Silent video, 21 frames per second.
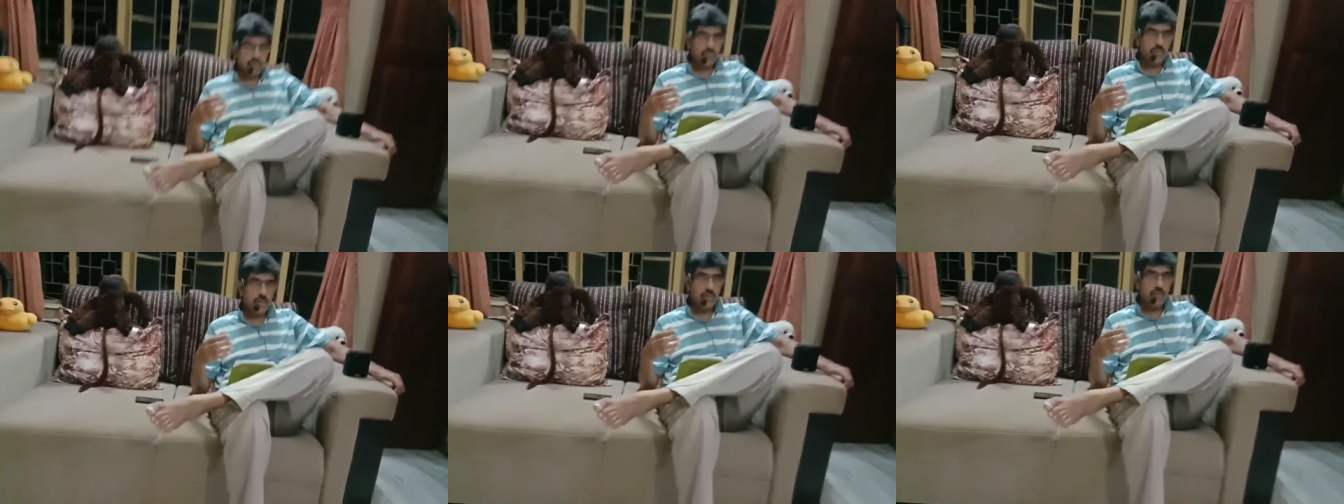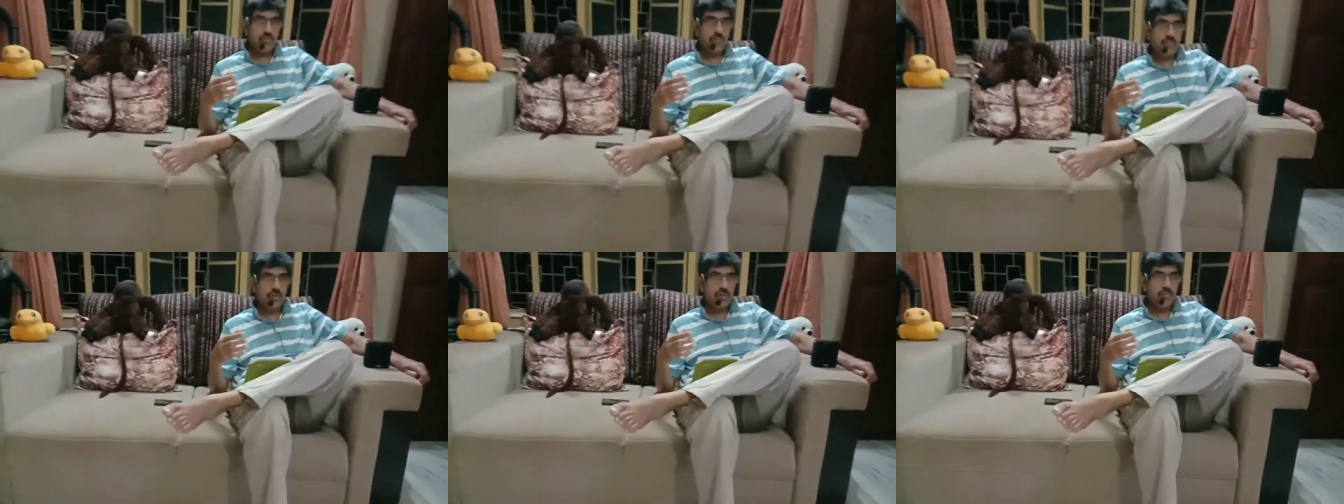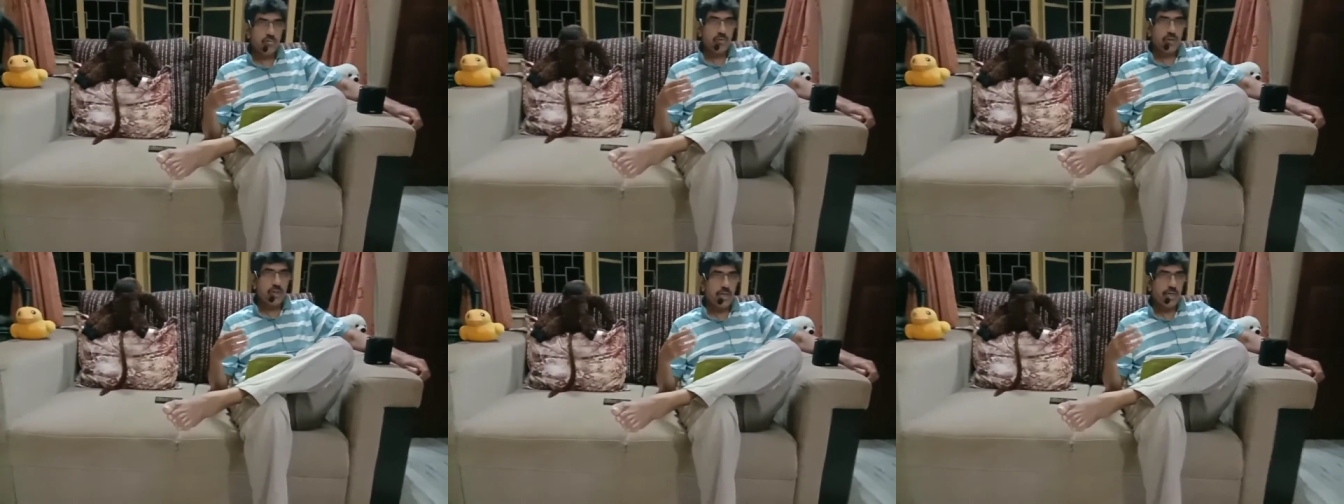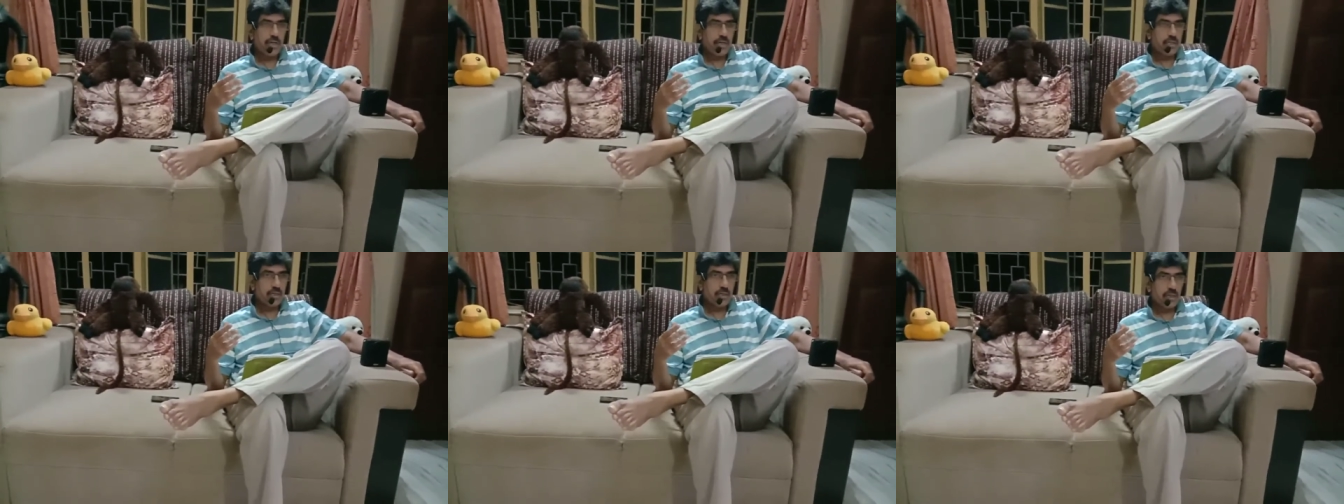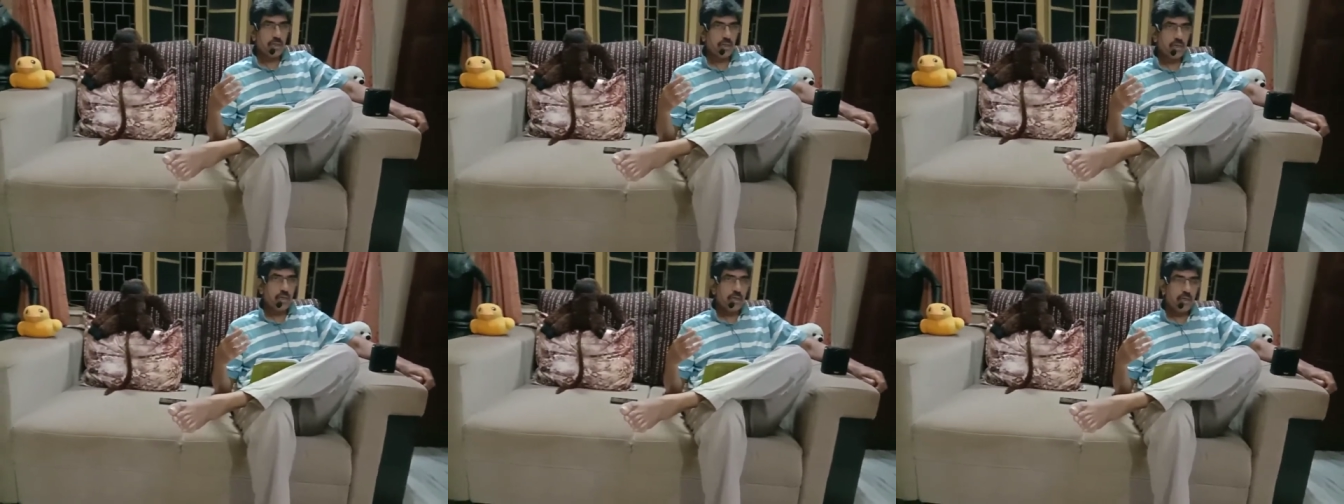To infuriate
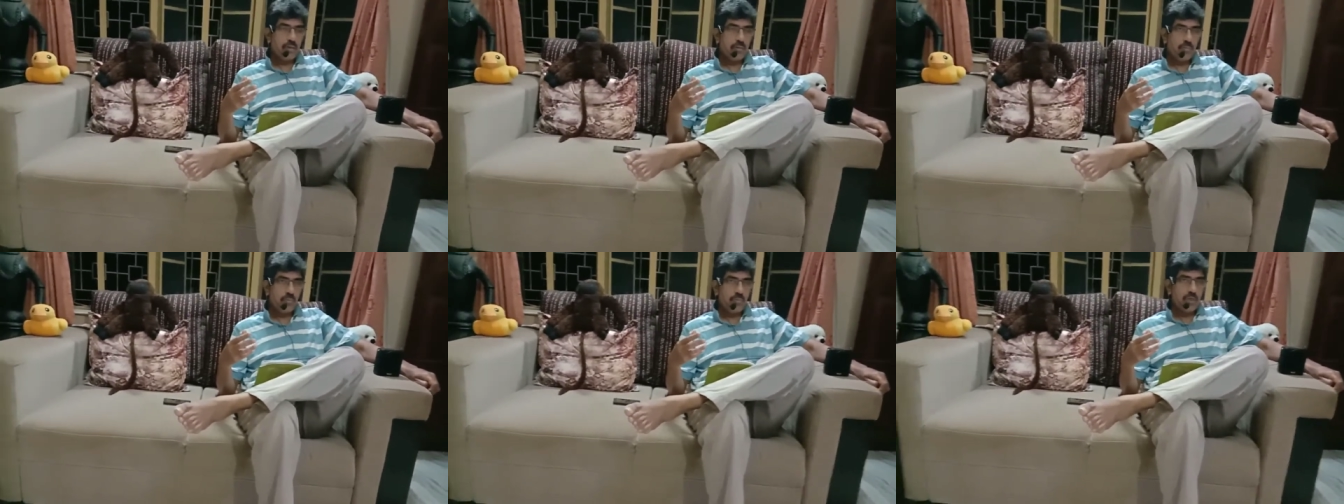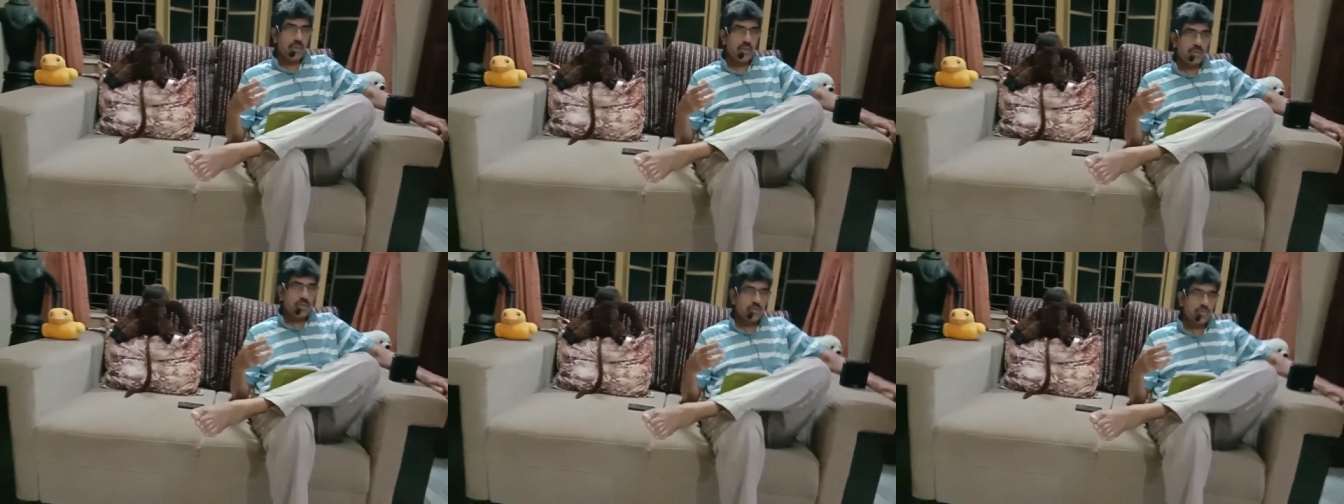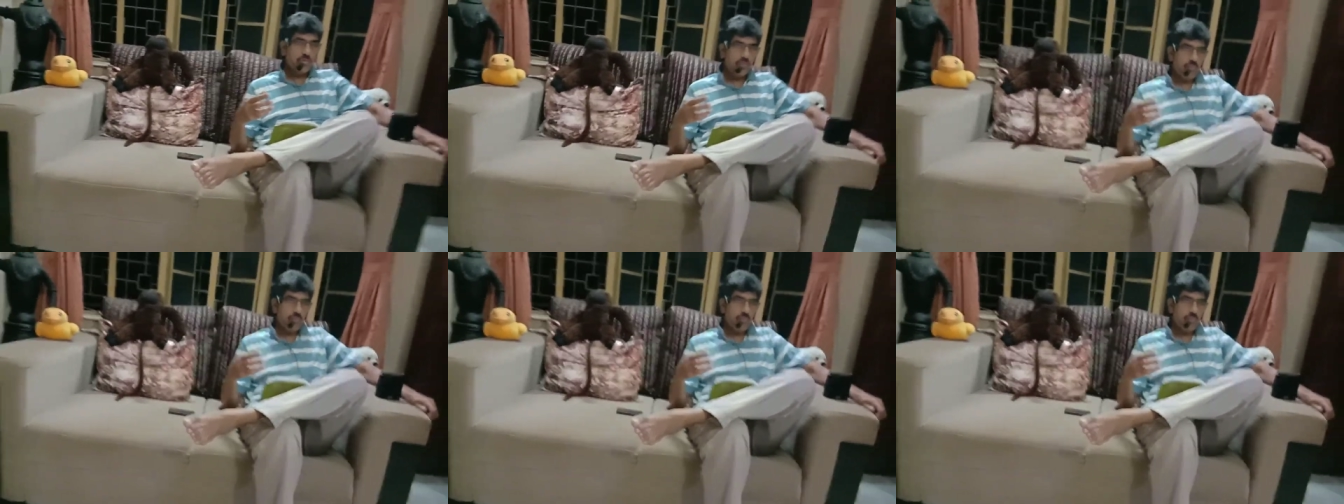means to